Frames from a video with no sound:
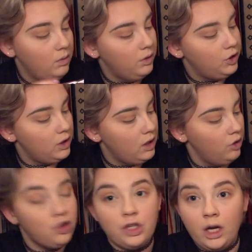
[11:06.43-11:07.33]
which is
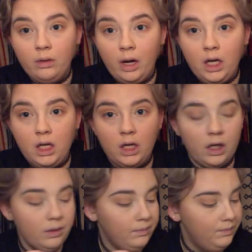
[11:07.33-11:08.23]
the shade right
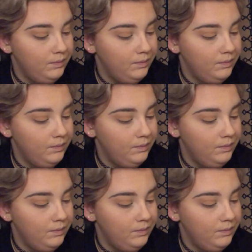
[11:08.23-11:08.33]
here.